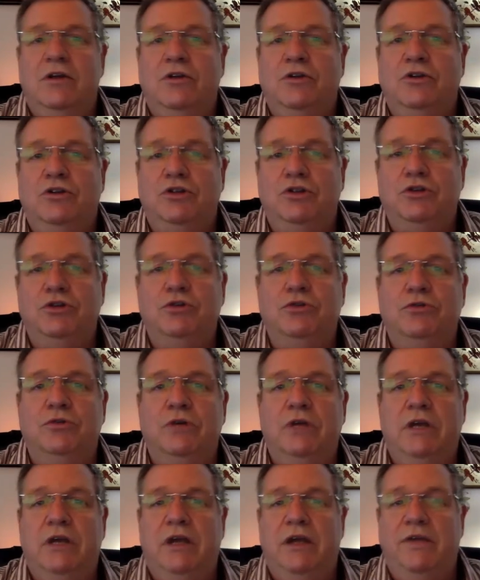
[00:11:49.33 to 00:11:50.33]

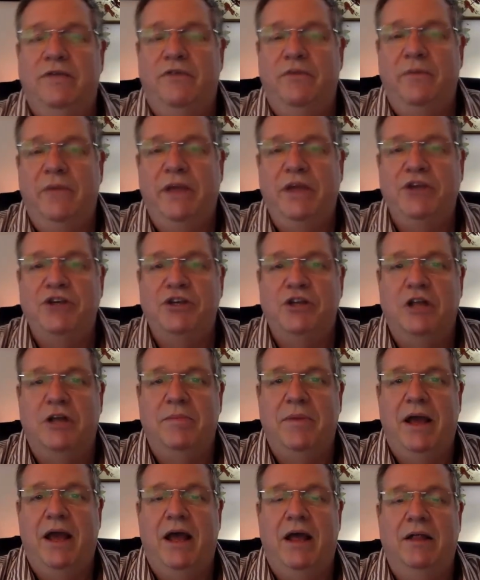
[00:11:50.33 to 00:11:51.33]
Two, information
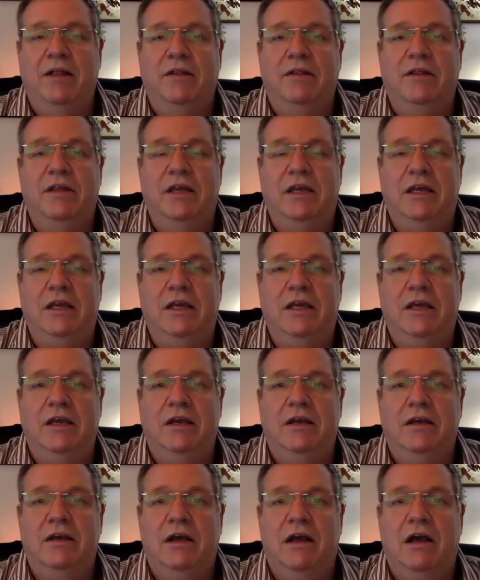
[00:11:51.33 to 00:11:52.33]
about the
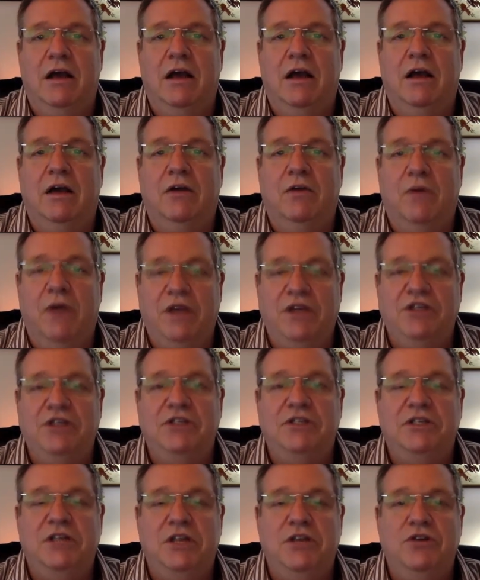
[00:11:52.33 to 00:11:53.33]

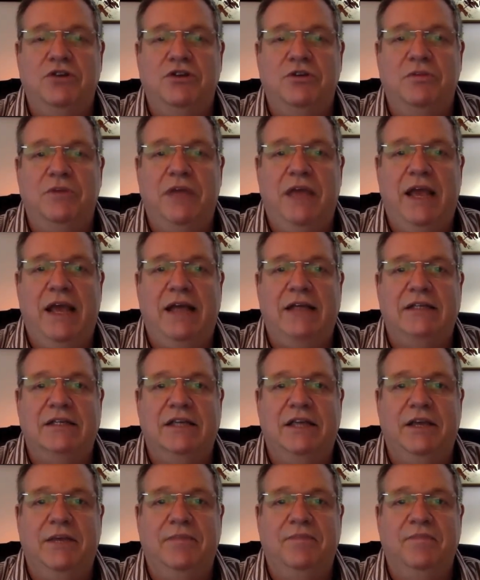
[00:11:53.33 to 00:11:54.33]
questions that you should be
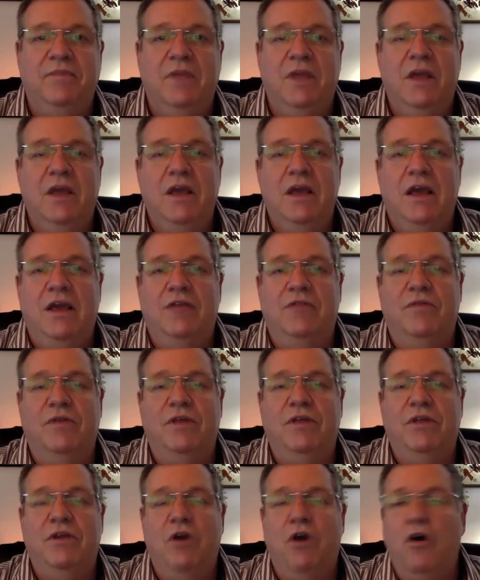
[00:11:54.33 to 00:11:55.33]
asking. And
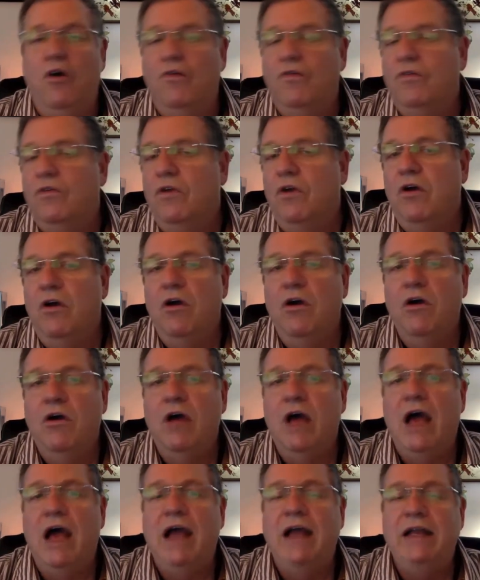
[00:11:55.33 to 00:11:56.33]
three, the
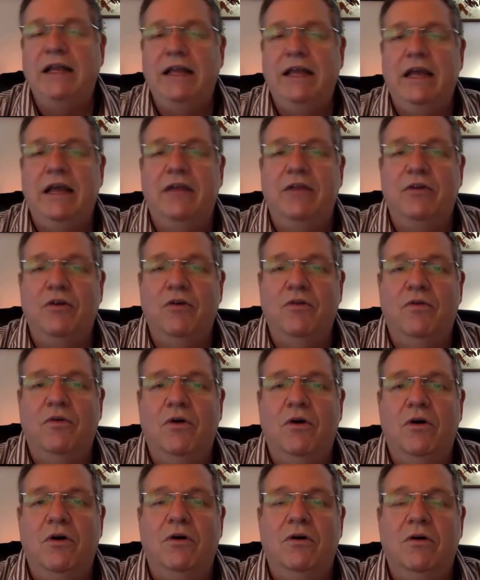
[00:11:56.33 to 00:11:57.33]
overall idea, the
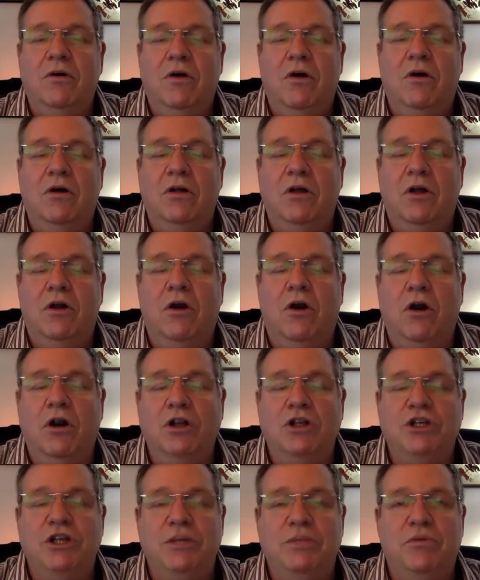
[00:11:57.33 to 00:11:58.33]
overall
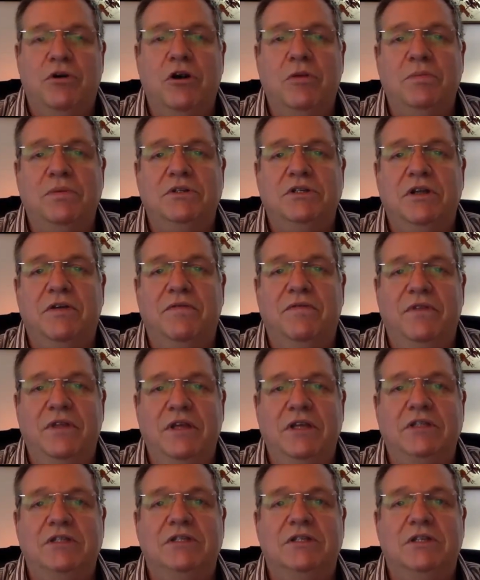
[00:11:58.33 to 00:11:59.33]
arching purpose of
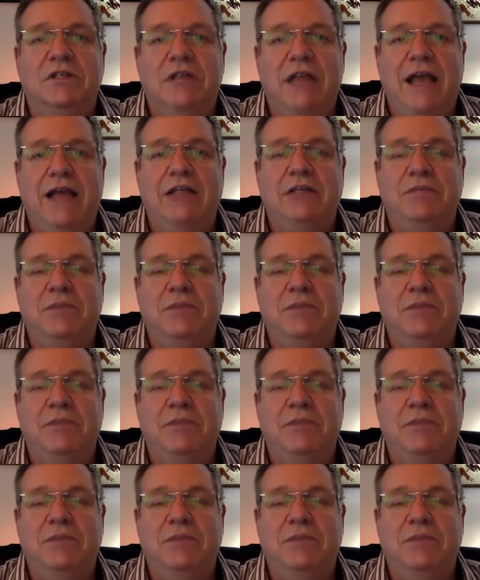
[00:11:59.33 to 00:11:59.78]
this next